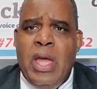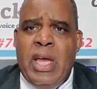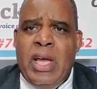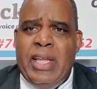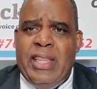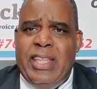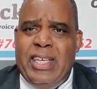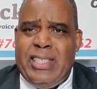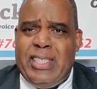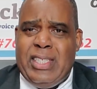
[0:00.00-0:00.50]

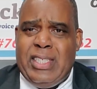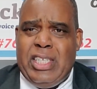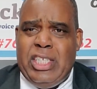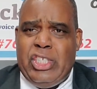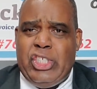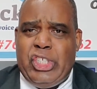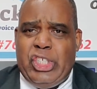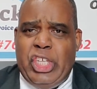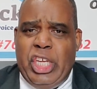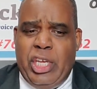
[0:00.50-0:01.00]
this is
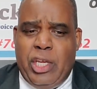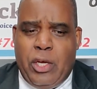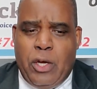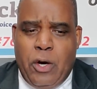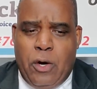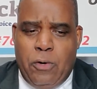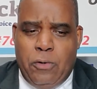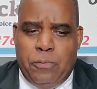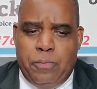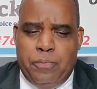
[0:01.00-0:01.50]
his cheat
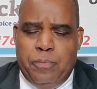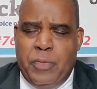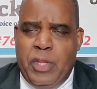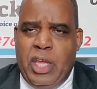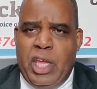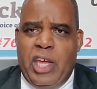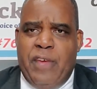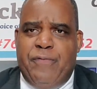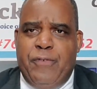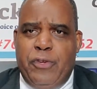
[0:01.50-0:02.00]
code.
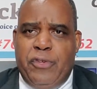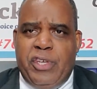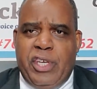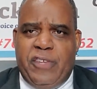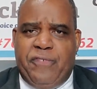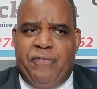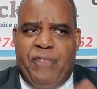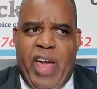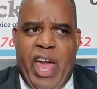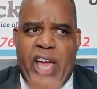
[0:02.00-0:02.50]
If you
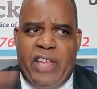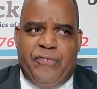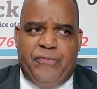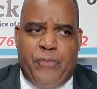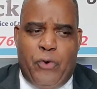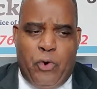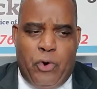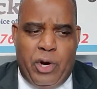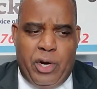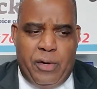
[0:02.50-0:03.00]
just fast
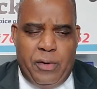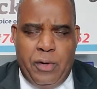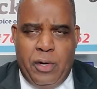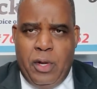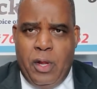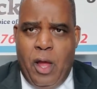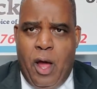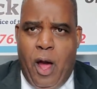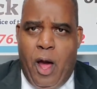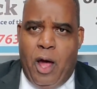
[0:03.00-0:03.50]

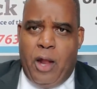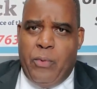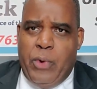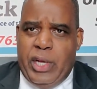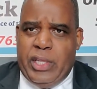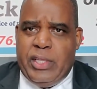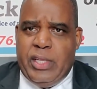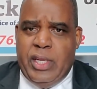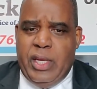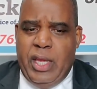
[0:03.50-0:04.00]
forward all the
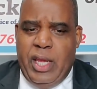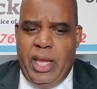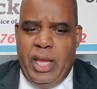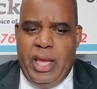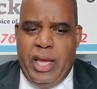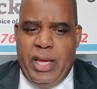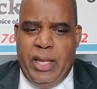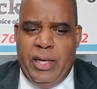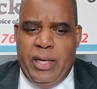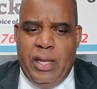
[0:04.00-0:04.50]
way to the
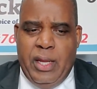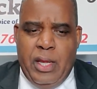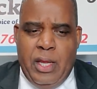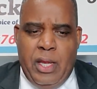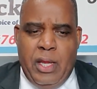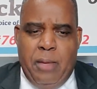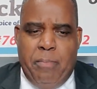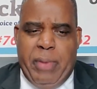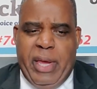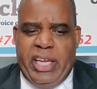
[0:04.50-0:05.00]
end,
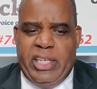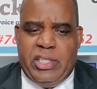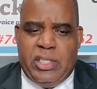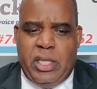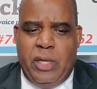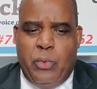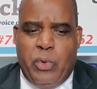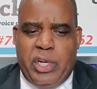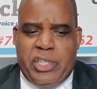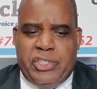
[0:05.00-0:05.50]

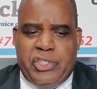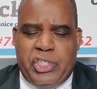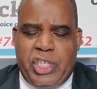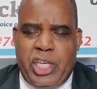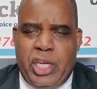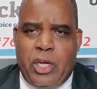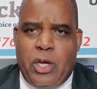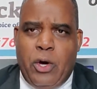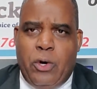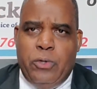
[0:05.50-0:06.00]
basically what his
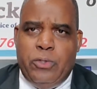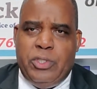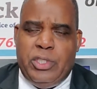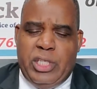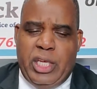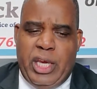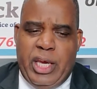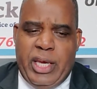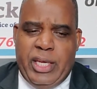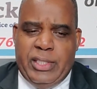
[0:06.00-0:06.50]
cheat code
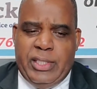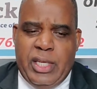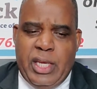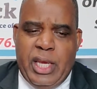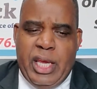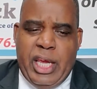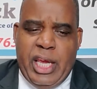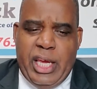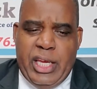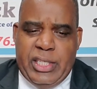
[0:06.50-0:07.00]
says
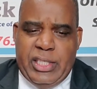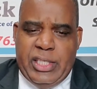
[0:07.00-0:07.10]
is